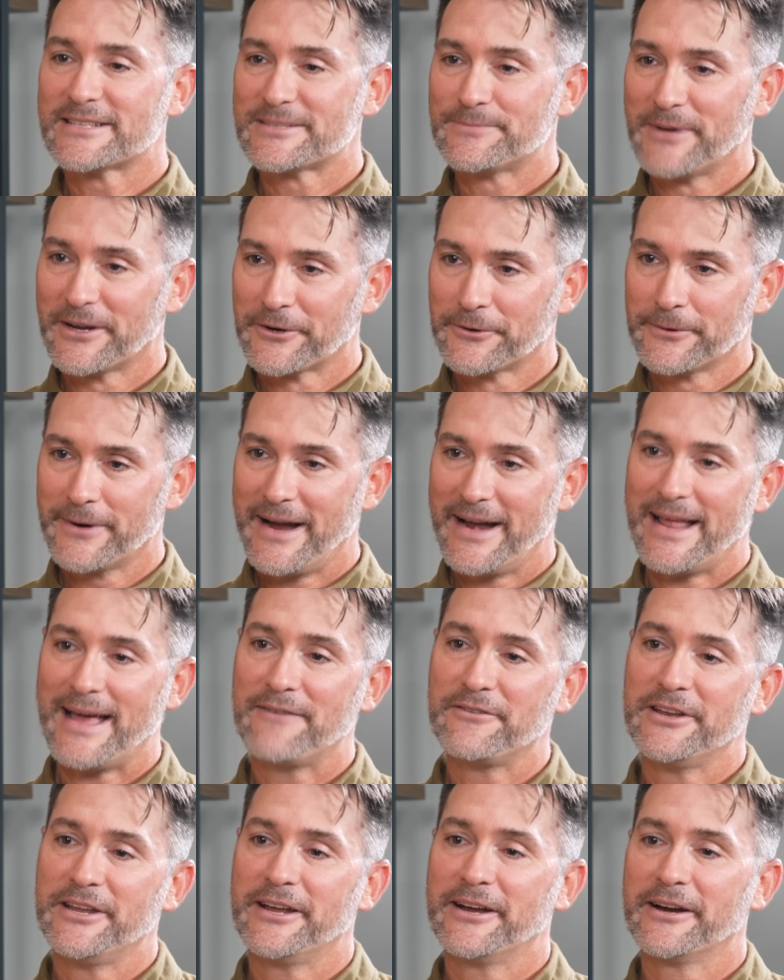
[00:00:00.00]
it's been great
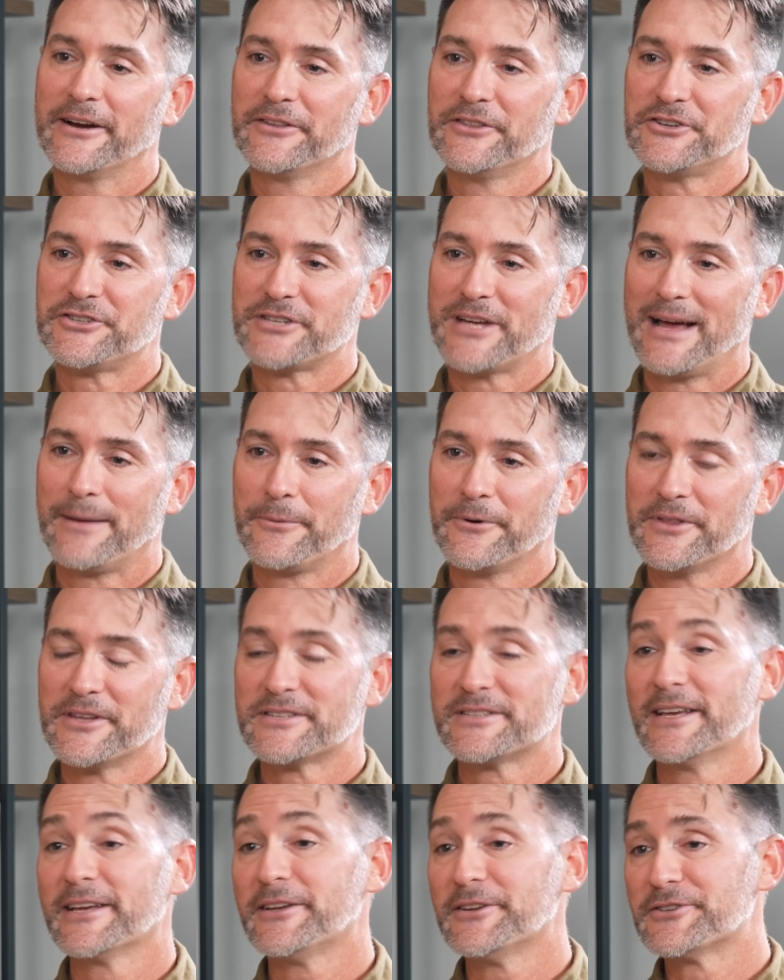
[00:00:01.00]
having you here in the shop with
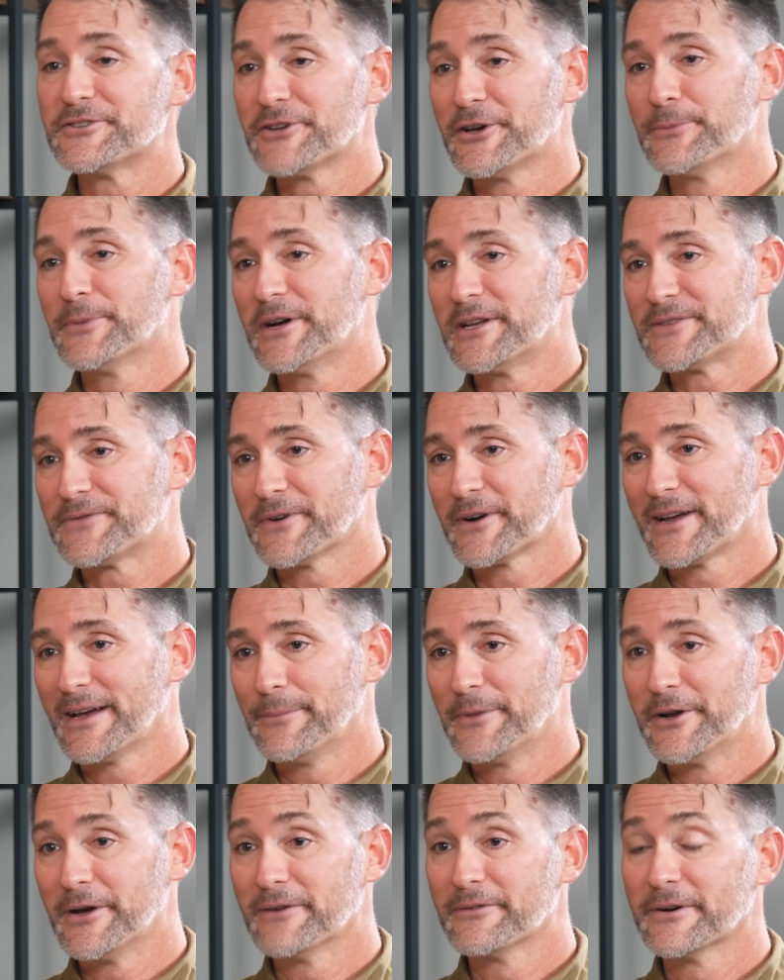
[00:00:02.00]
us. Thank you so much for
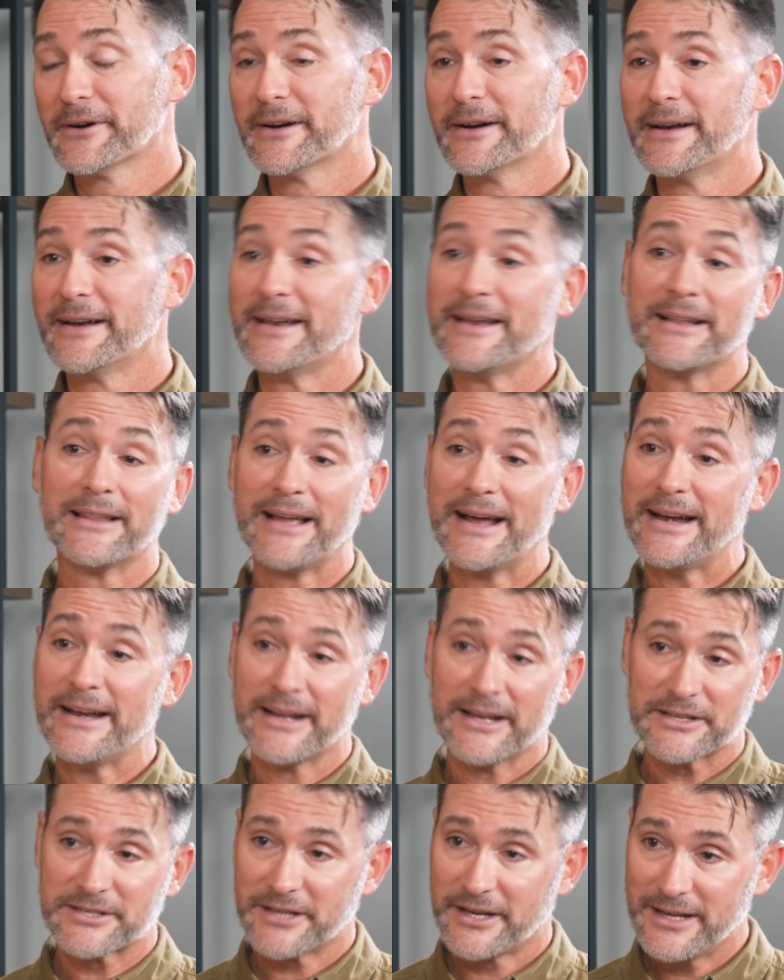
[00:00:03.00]
coming over and
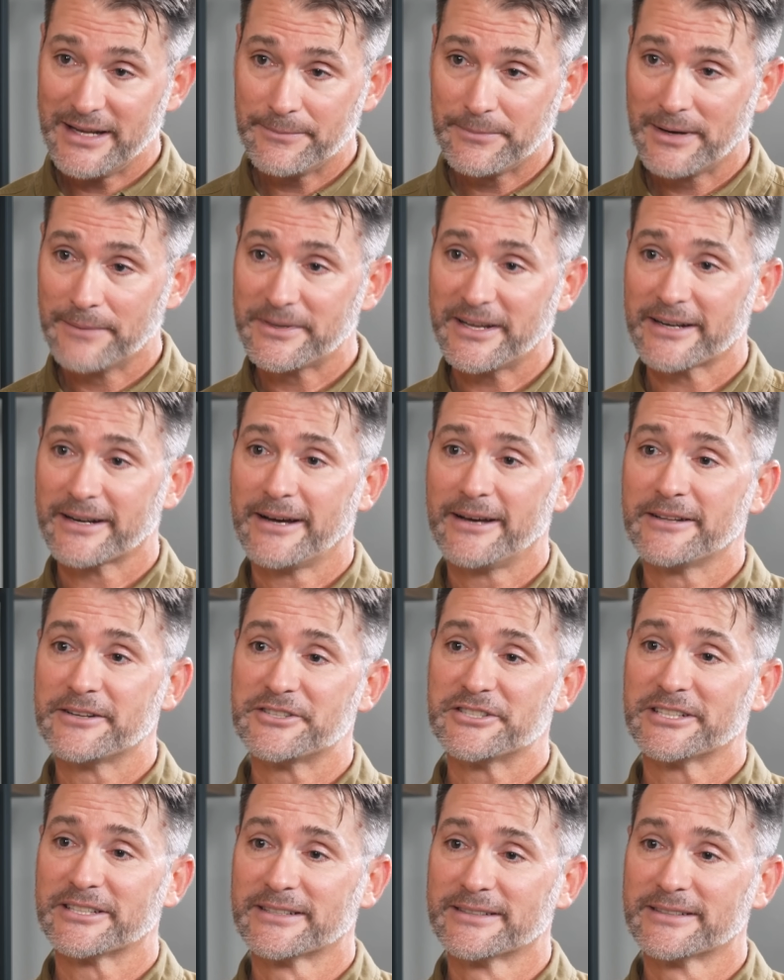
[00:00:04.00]
enlightening us on heat pump technology.